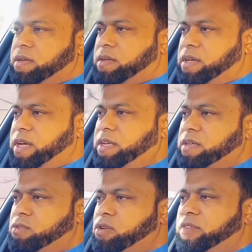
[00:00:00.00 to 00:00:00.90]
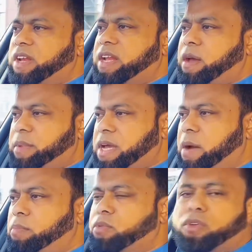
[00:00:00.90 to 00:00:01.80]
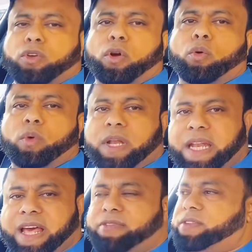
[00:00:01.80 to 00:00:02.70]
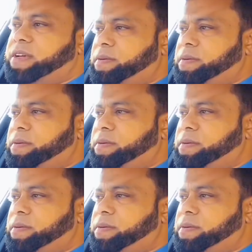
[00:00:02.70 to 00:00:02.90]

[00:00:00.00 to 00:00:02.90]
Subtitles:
Okay, traffic light coming up, we're going to go left.